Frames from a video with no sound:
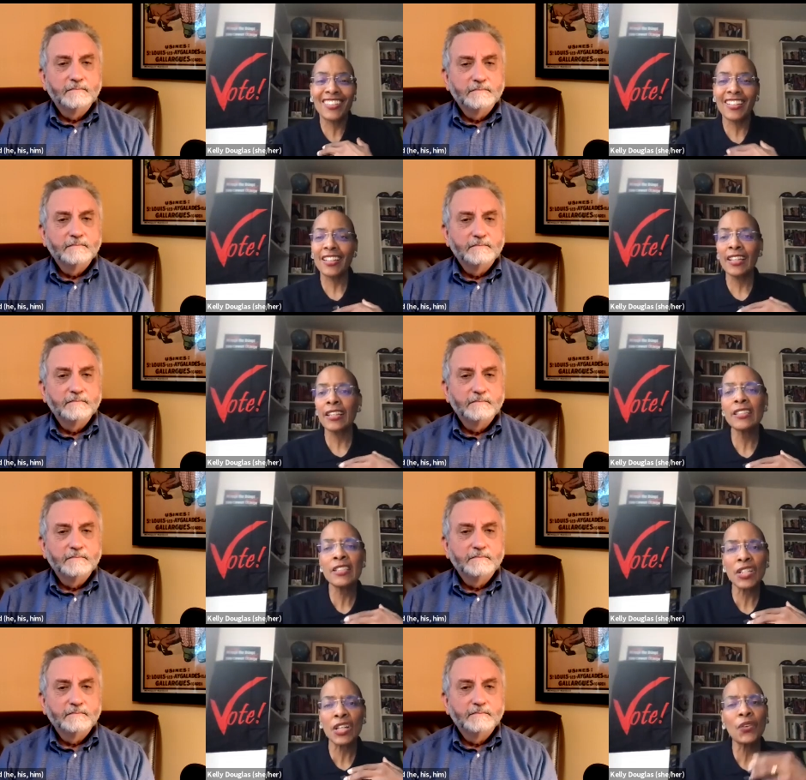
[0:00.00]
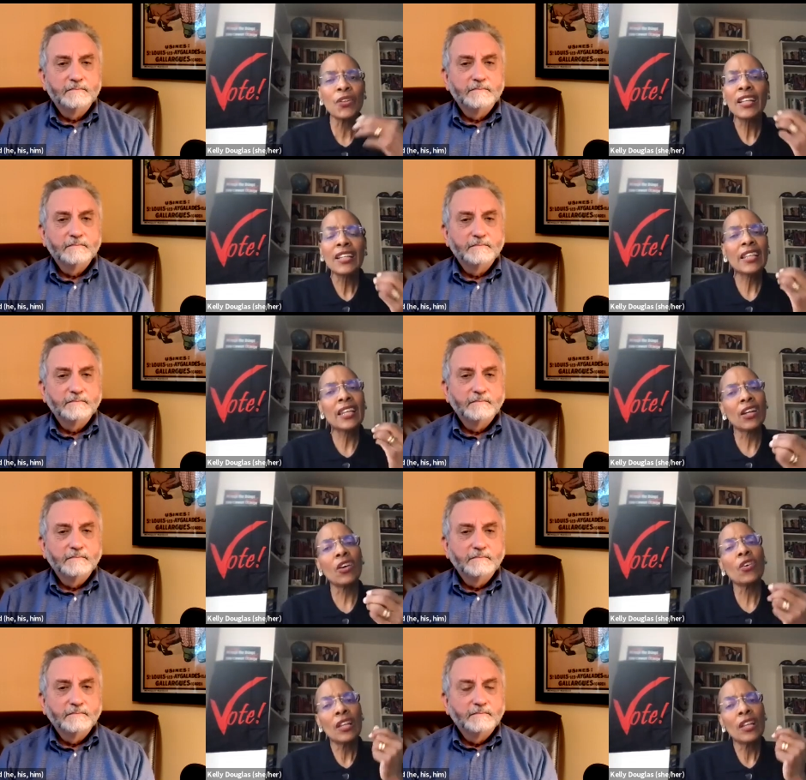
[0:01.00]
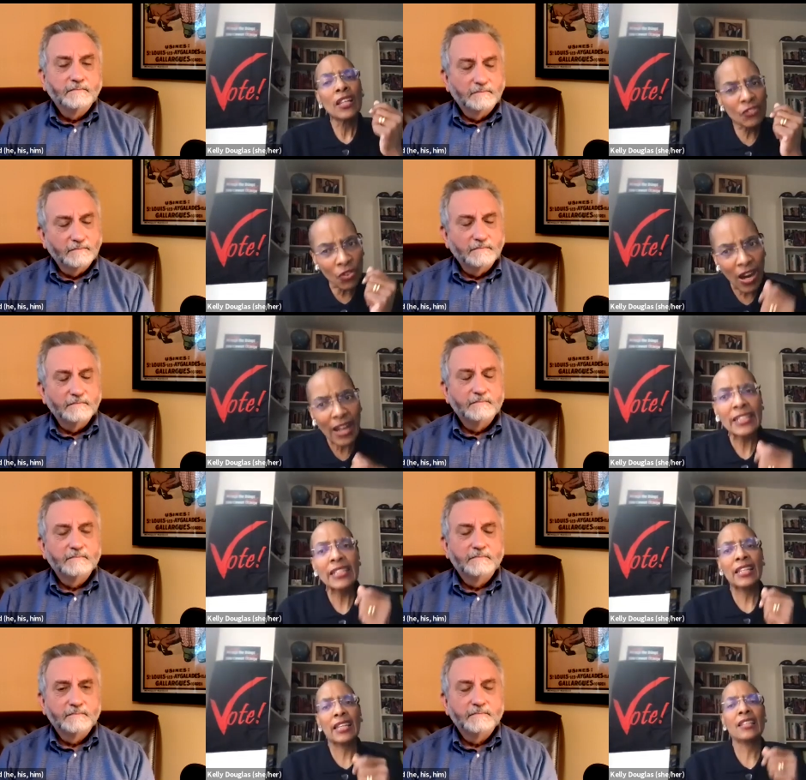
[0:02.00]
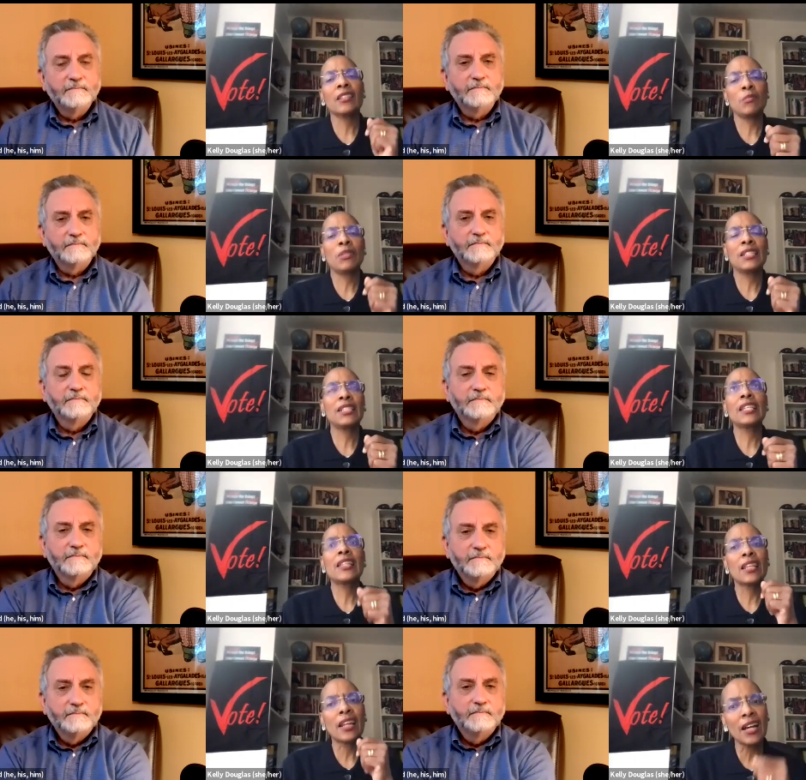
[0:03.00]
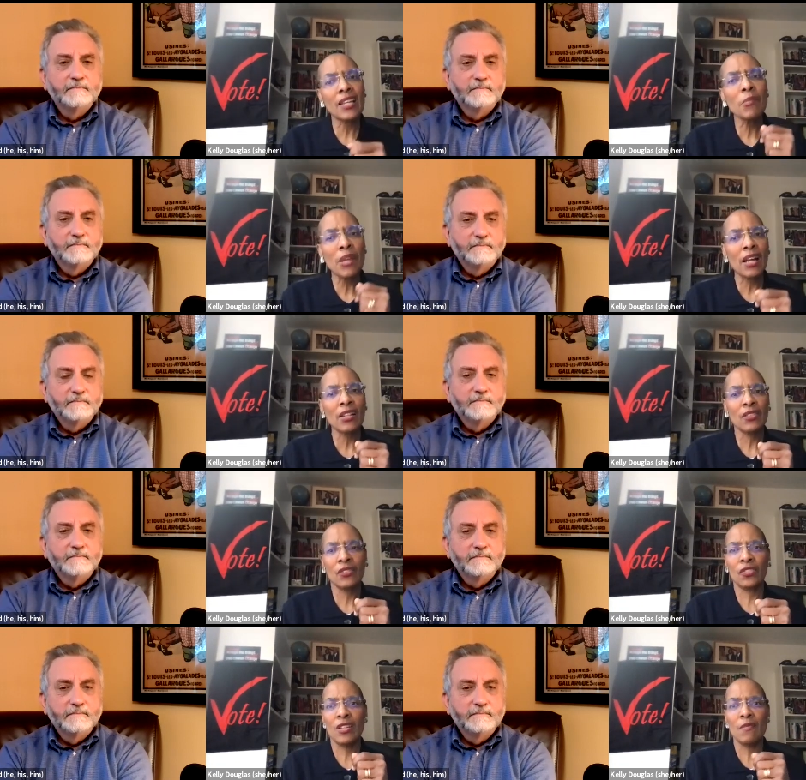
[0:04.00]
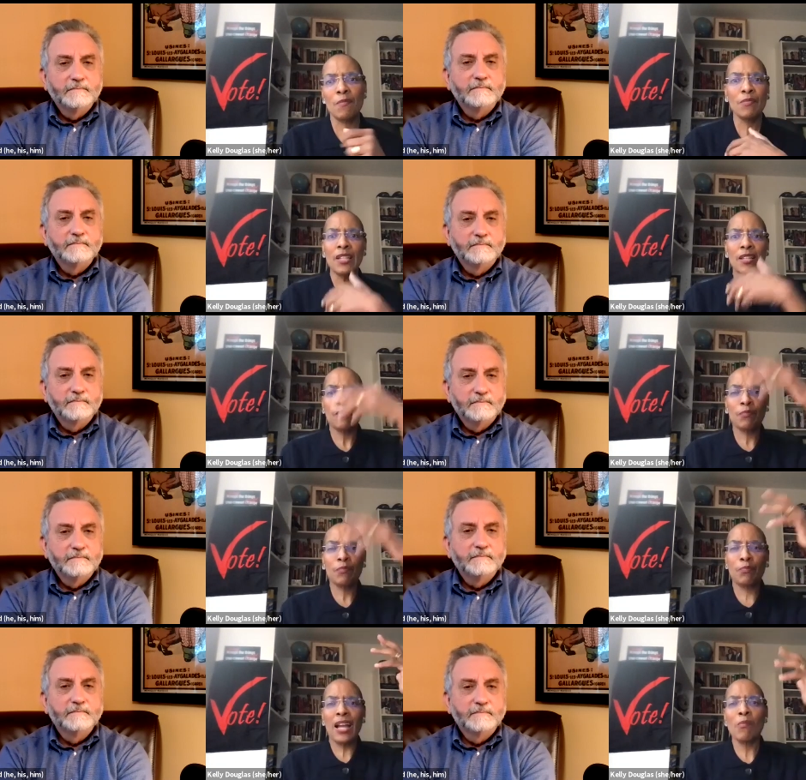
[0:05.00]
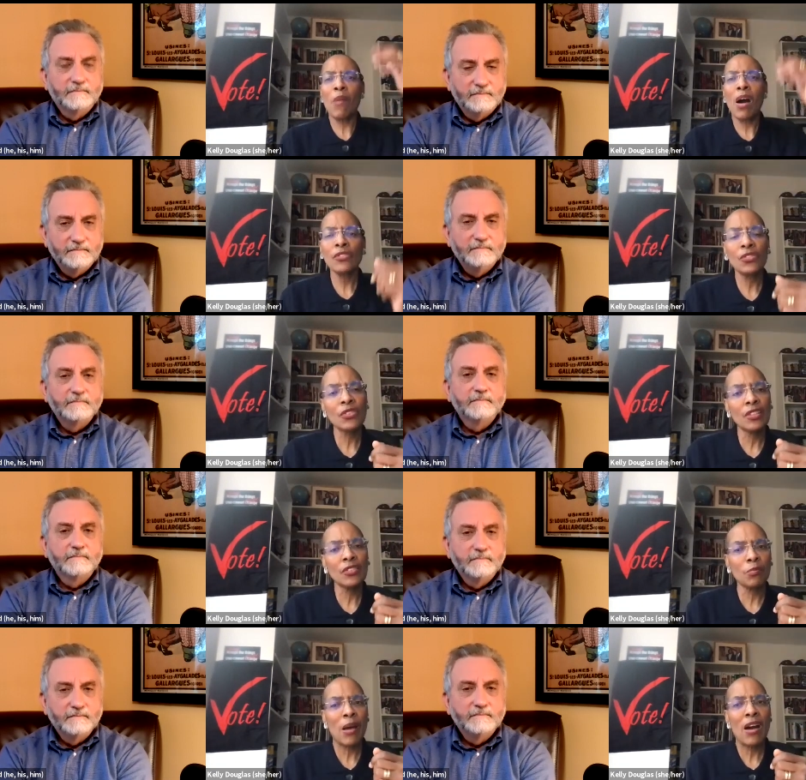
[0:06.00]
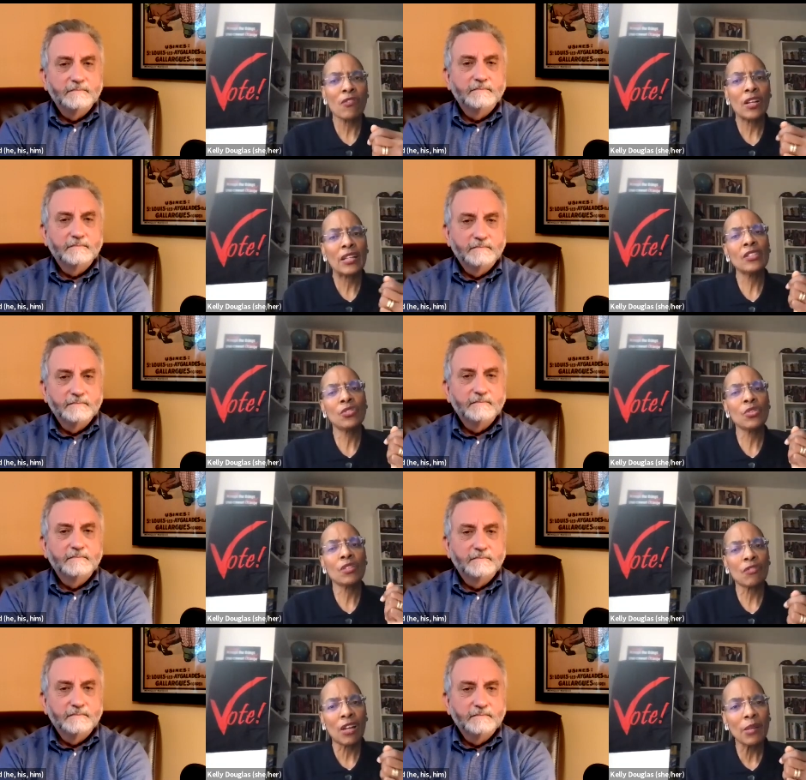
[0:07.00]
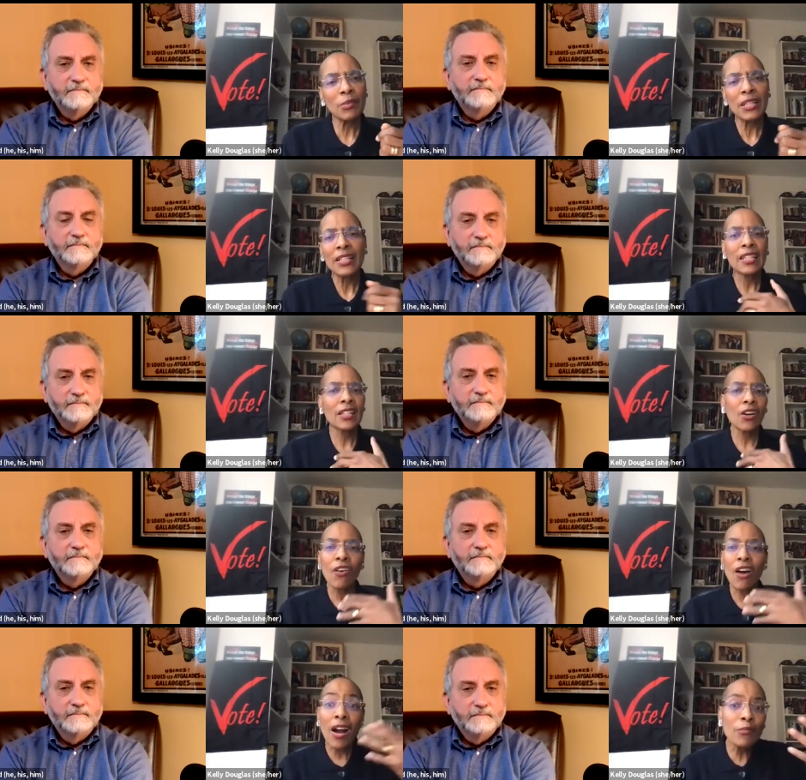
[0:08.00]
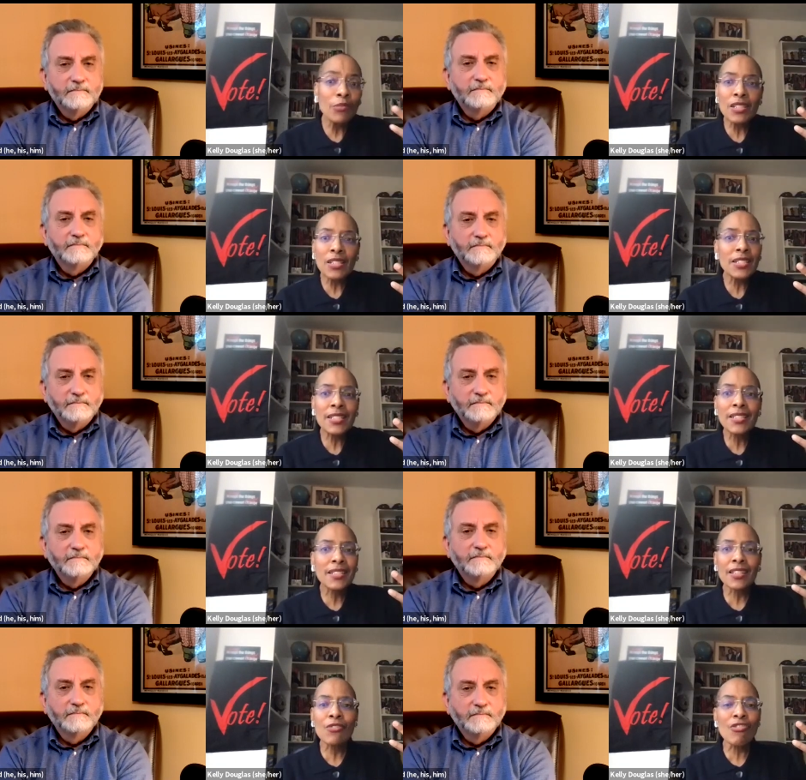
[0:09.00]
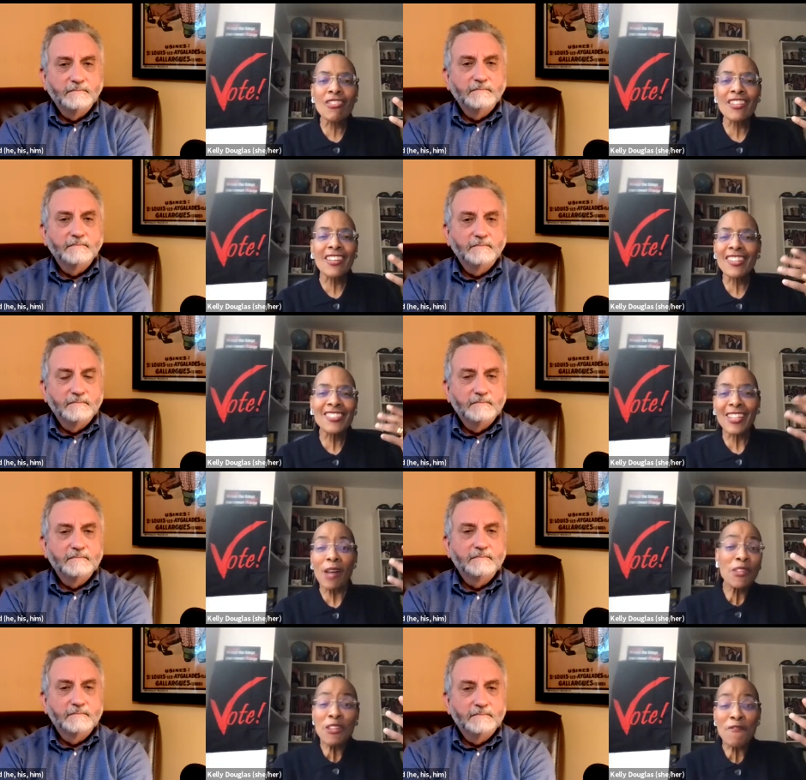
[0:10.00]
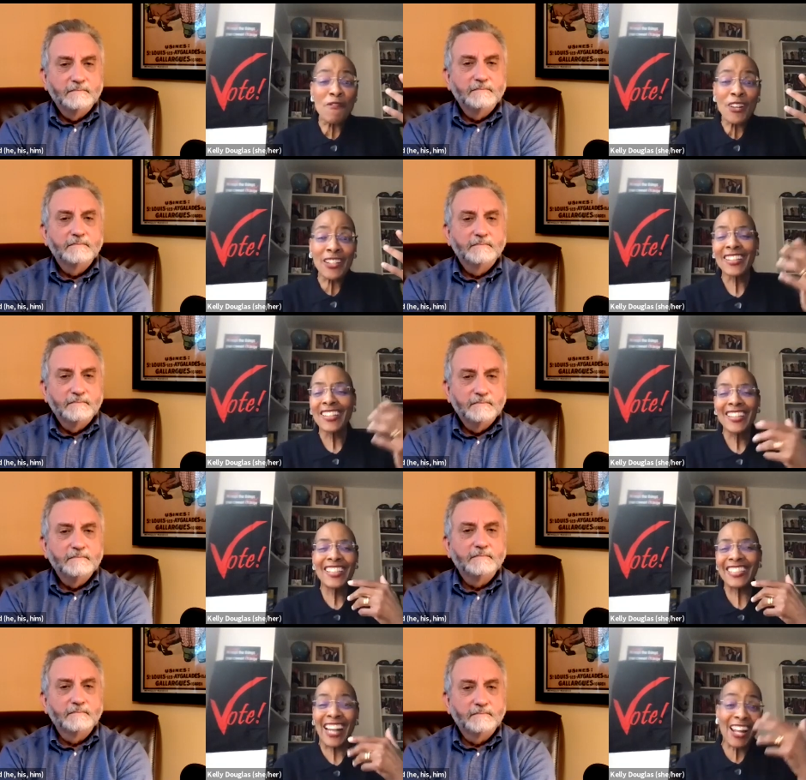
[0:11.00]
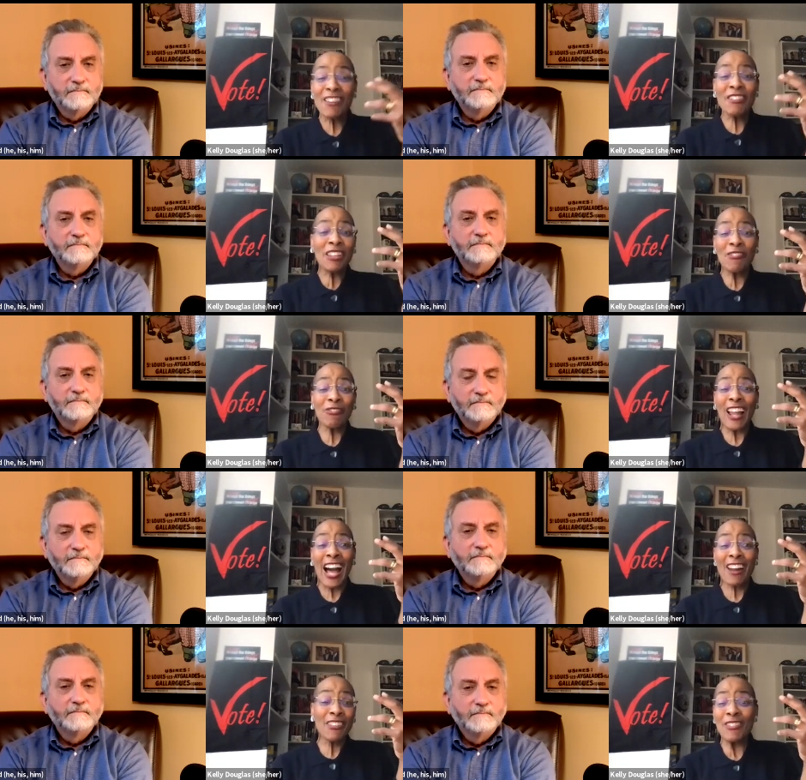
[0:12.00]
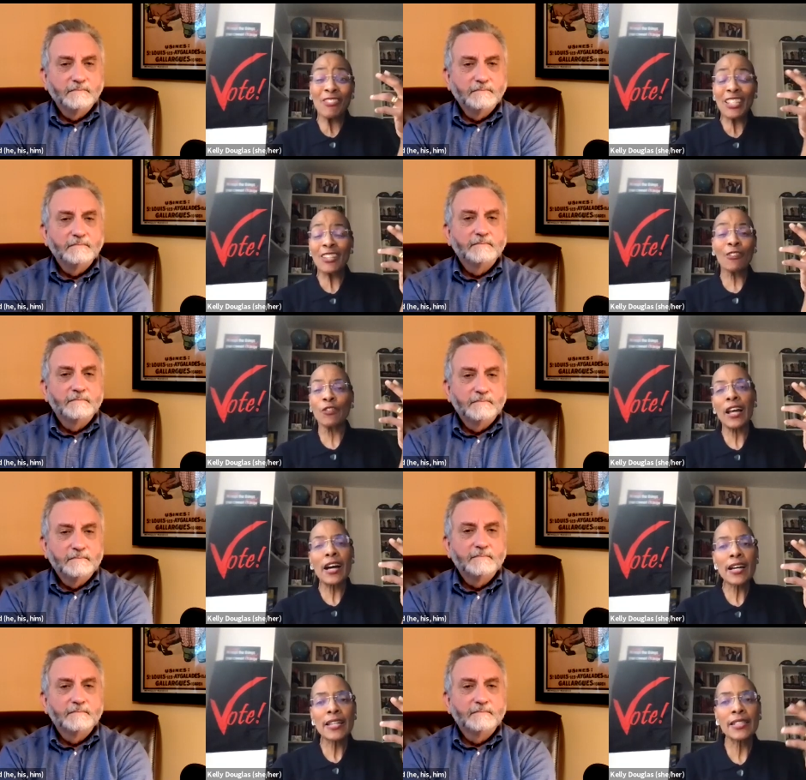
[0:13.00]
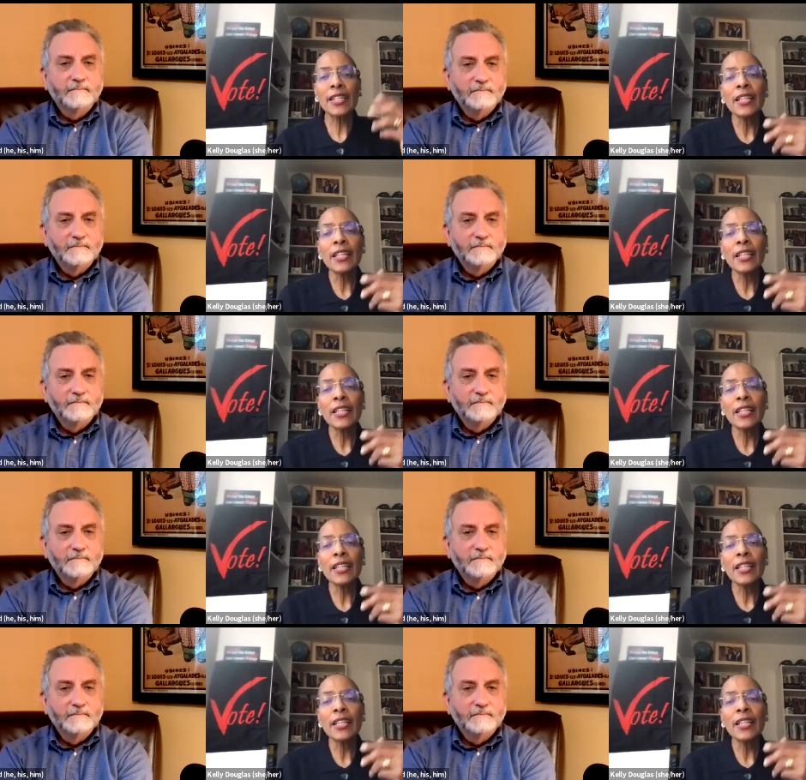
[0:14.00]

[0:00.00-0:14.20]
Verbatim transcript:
Speaker 1: uh, and so you know, trying to get them to mm-hmm. see that I am not some black monster that's about ready to erupt. You know, I'm just an ordinary. He said, I'm different. He said, I don't mm-hmm. kill flies. I don't even kill flies.